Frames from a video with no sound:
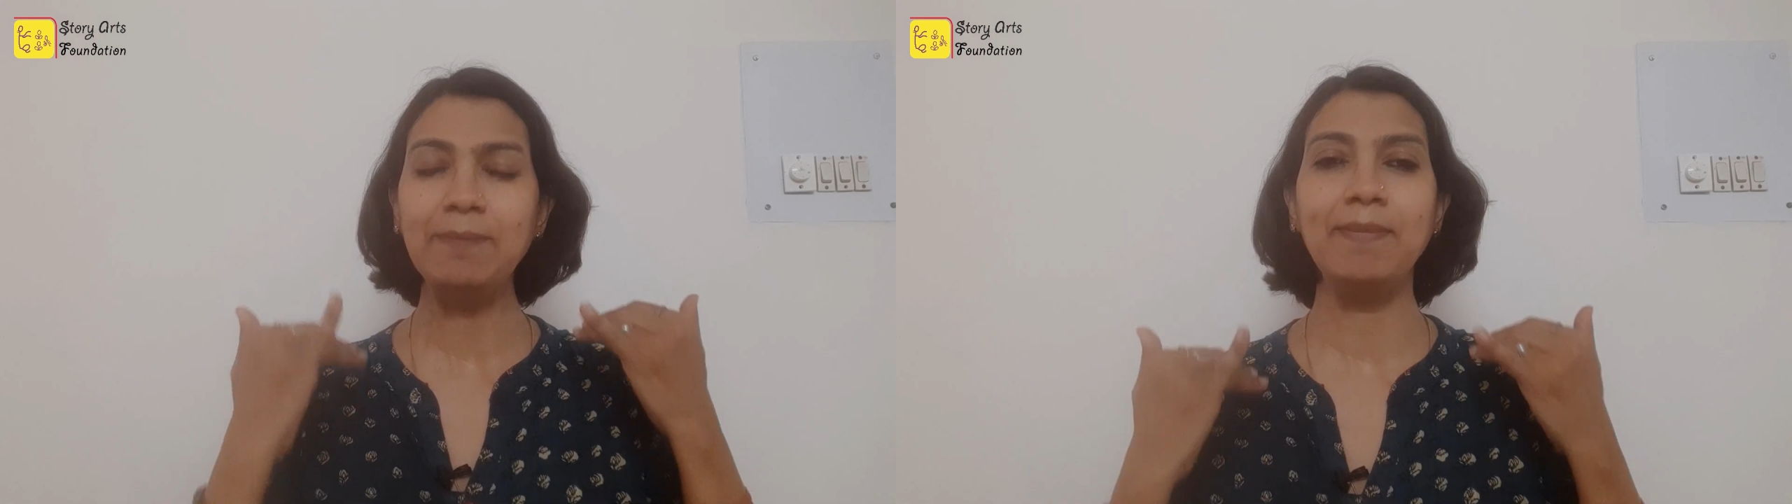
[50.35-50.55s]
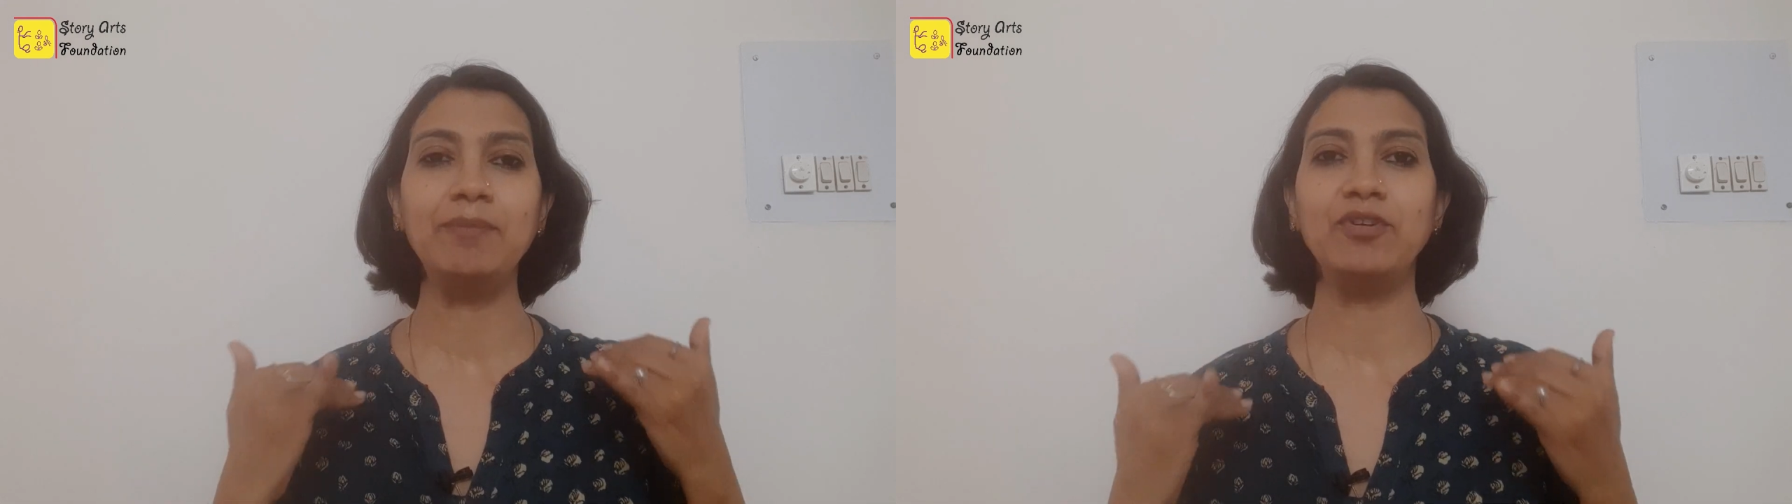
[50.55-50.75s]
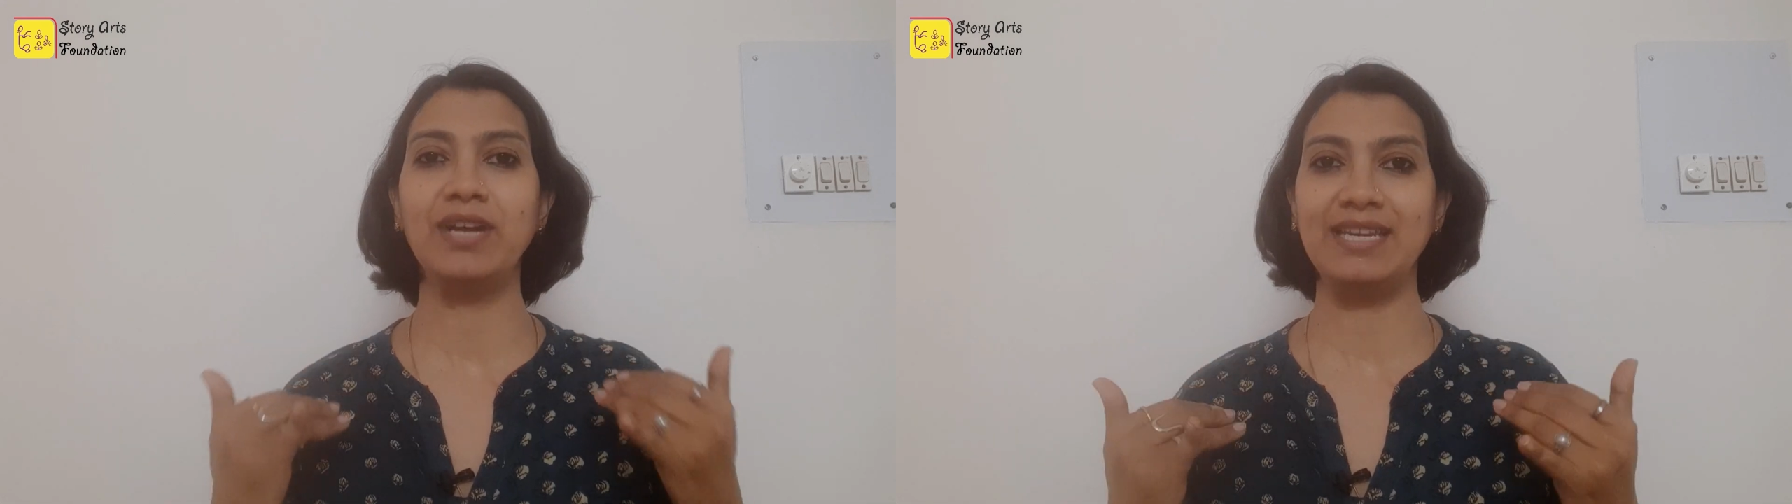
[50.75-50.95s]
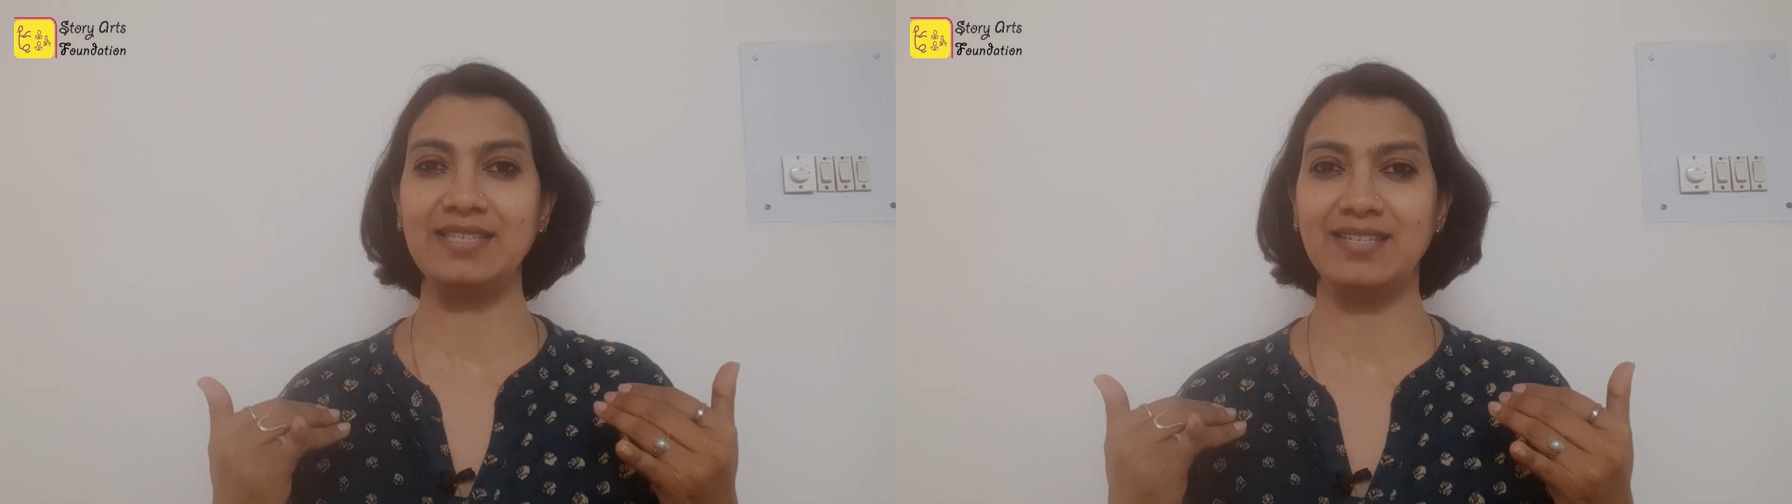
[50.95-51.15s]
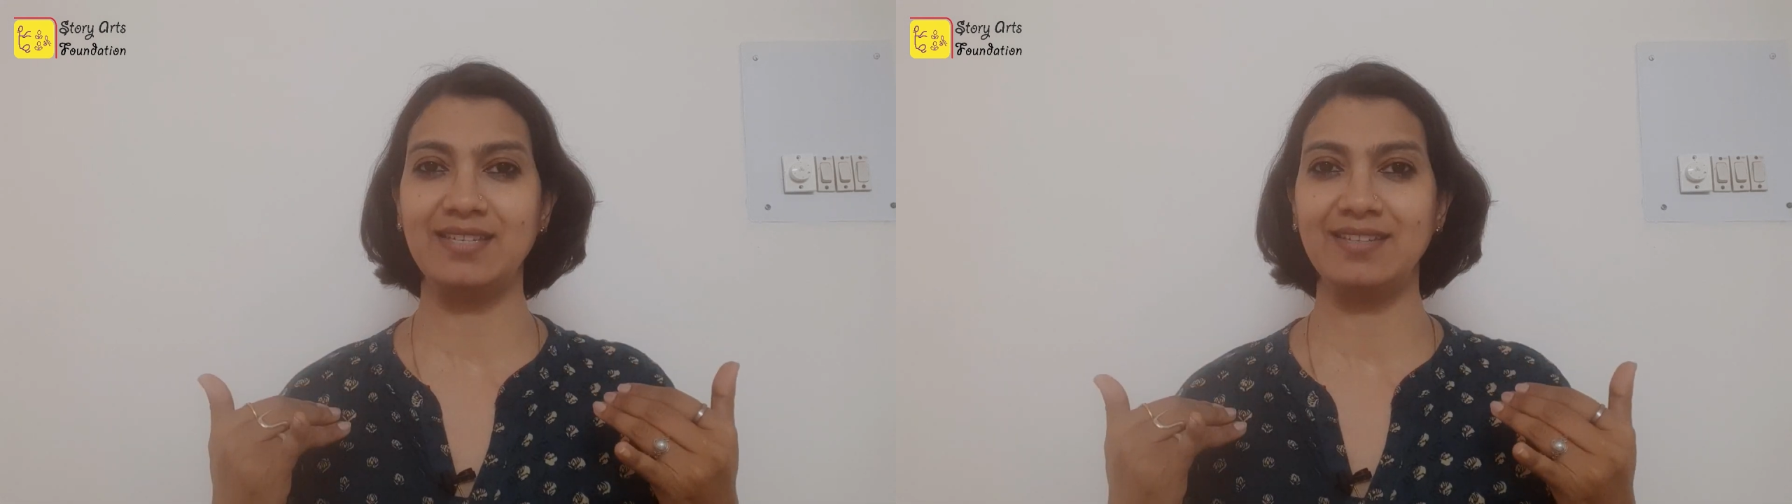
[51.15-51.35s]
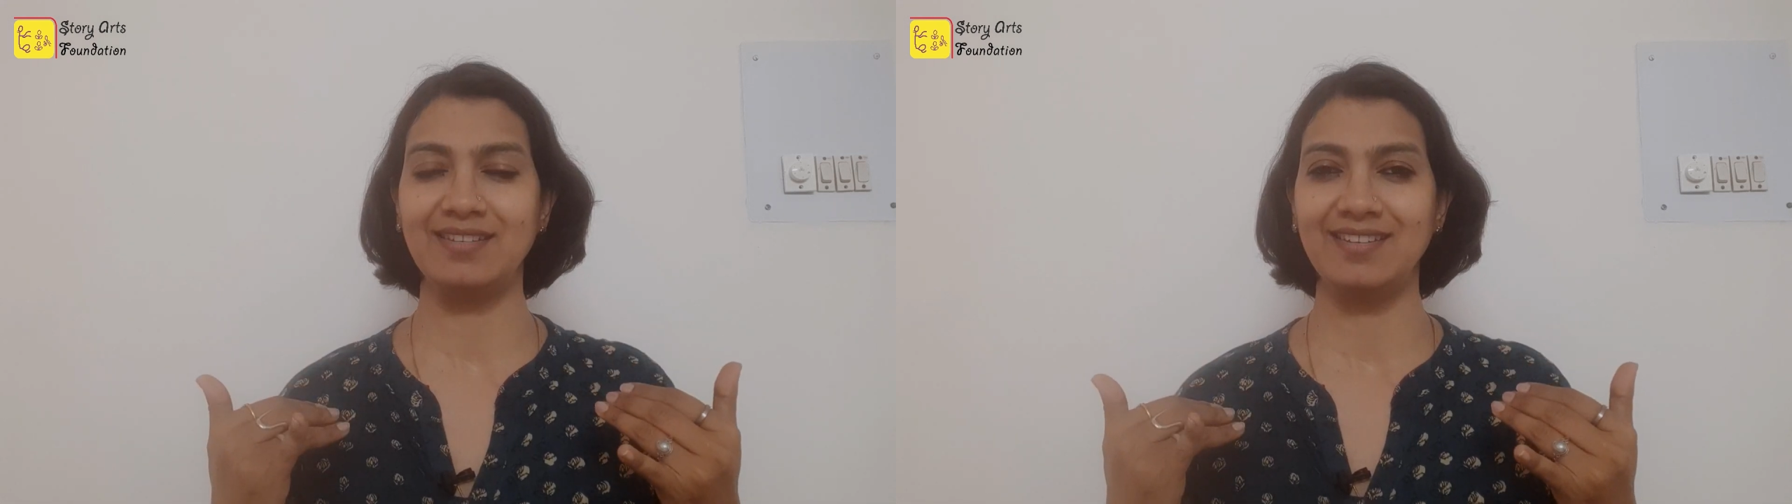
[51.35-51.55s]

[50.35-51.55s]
memorized.